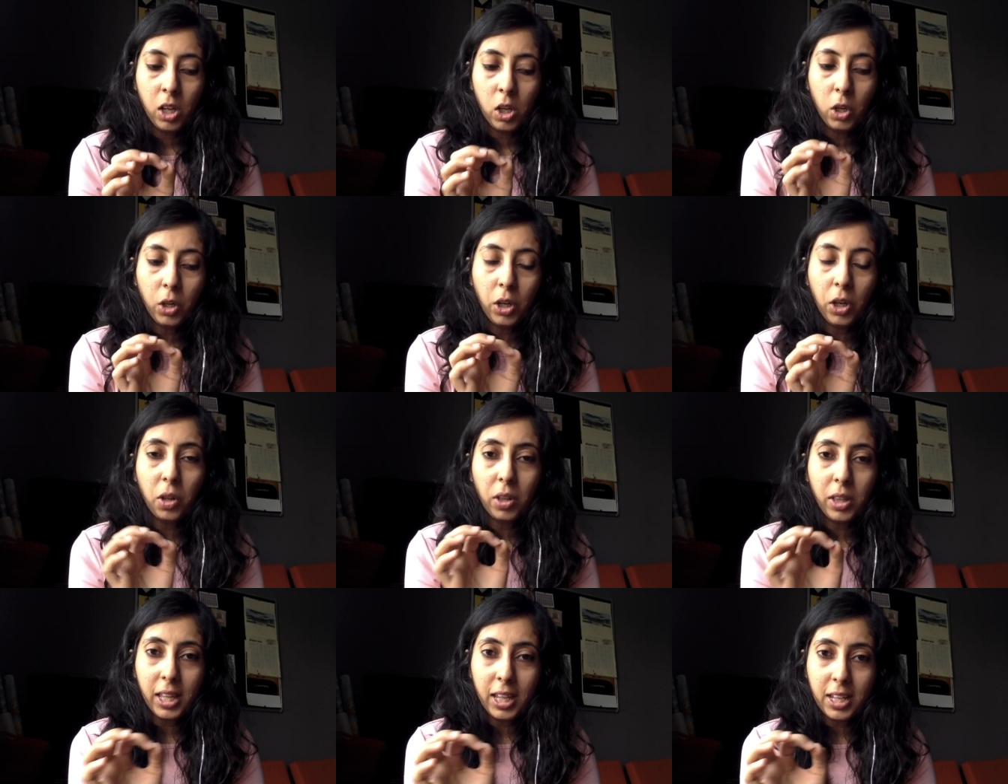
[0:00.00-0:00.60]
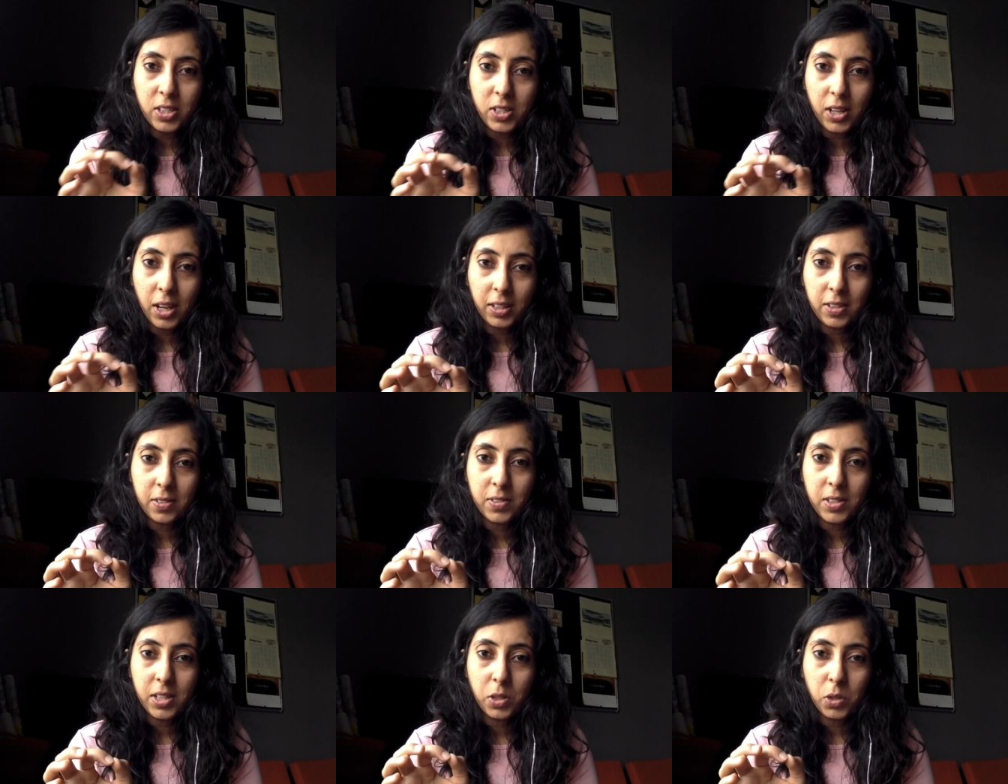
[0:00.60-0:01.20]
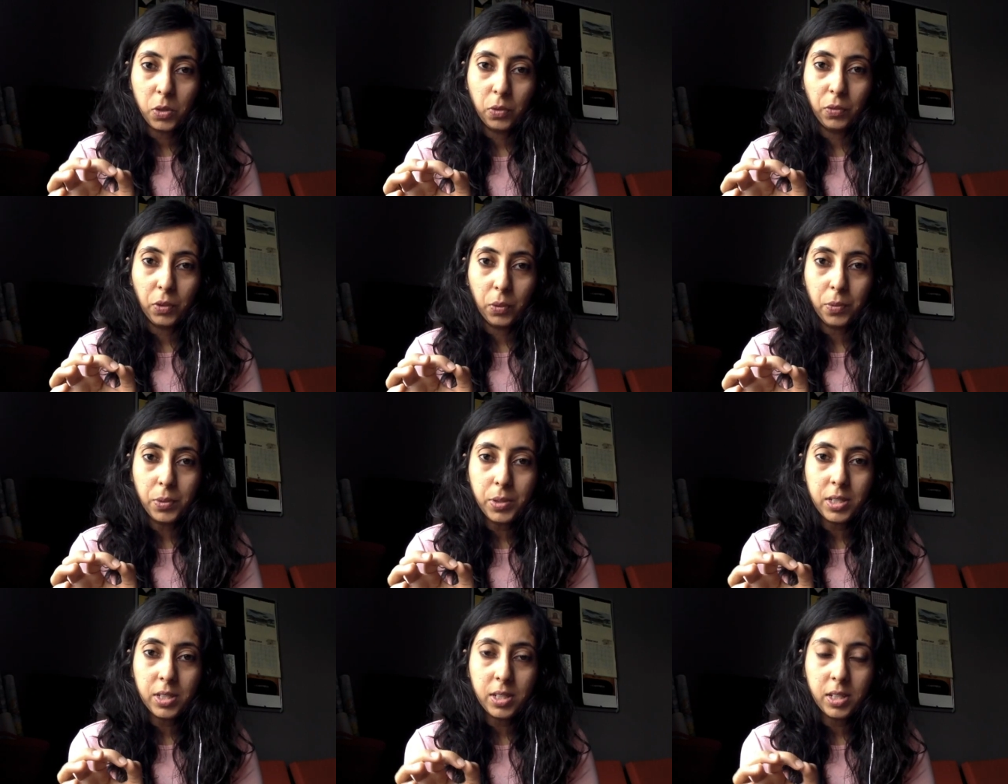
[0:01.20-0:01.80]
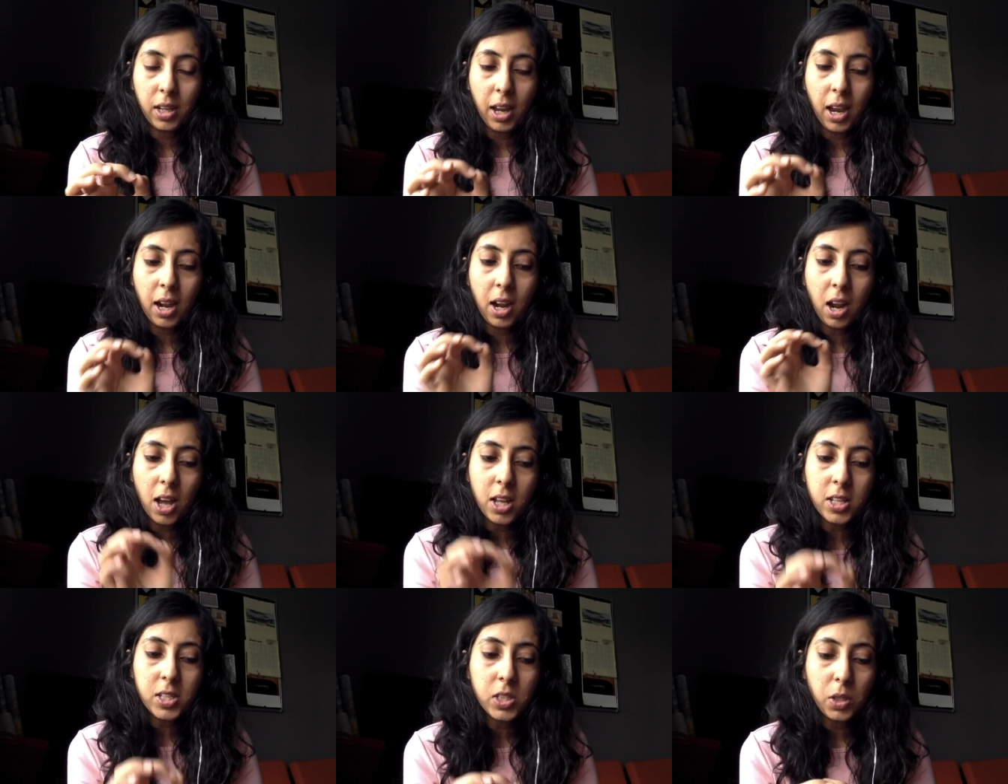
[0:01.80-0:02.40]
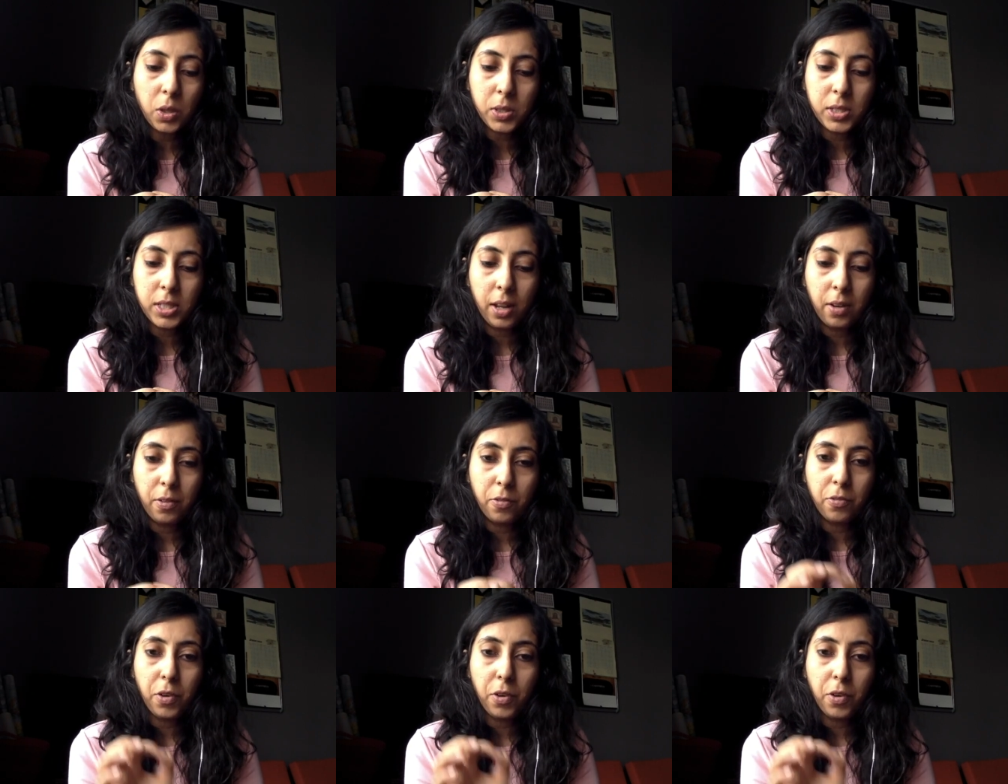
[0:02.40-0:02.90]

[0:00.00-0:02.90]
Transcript: Look at all the adjectives that you've used and ask yourself,